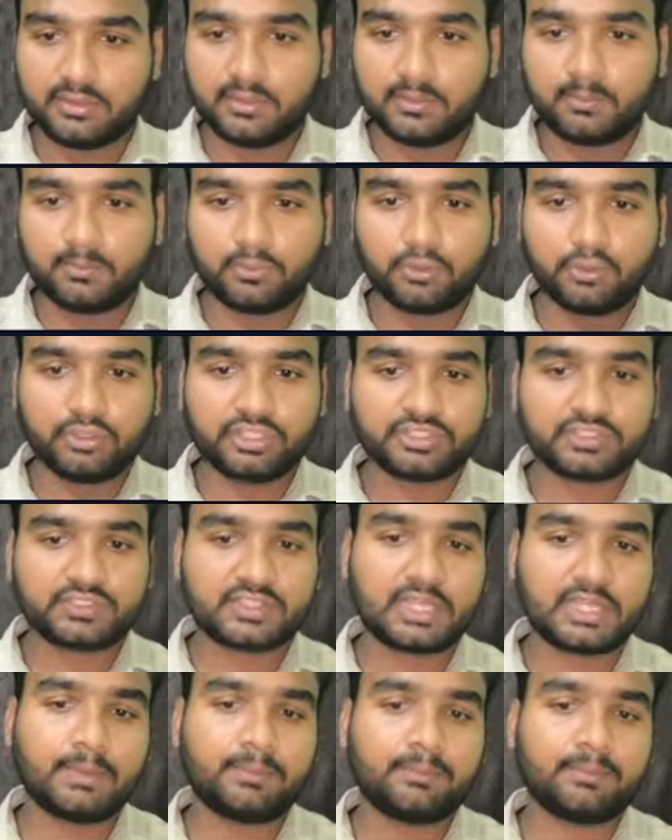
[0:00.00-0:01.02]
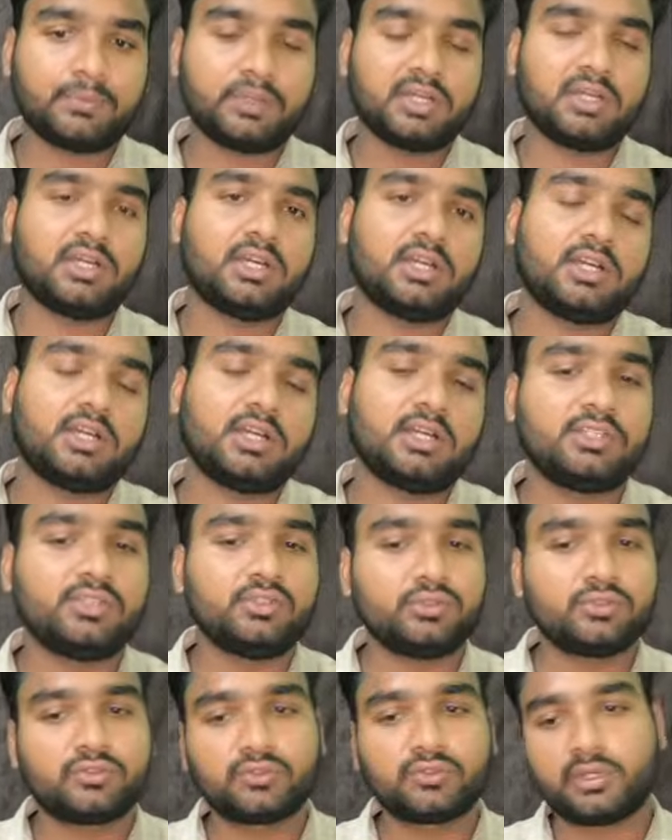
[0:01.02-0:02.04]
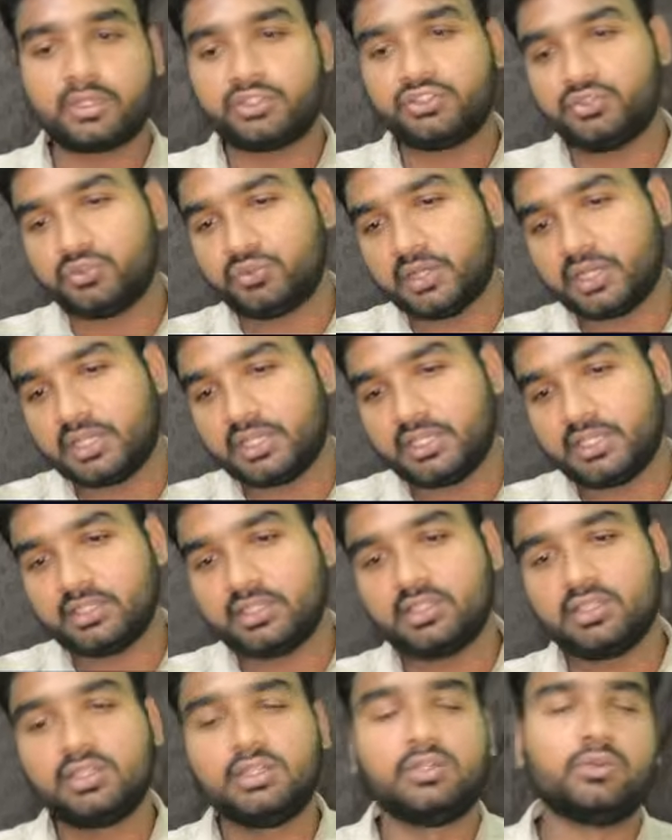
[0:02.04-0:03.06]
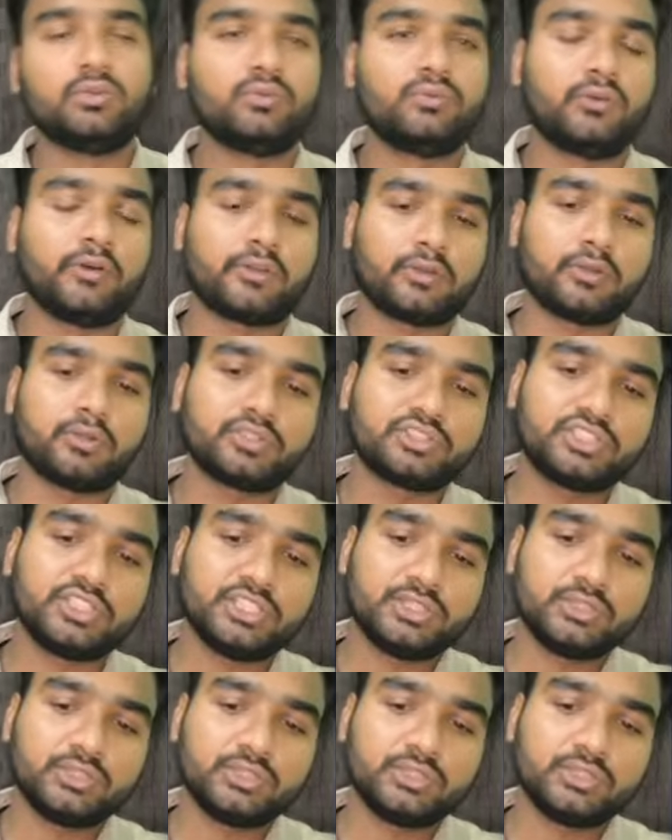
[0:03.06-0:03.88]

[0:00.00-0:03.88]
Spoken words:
Bootstrap used for UI. For hosting,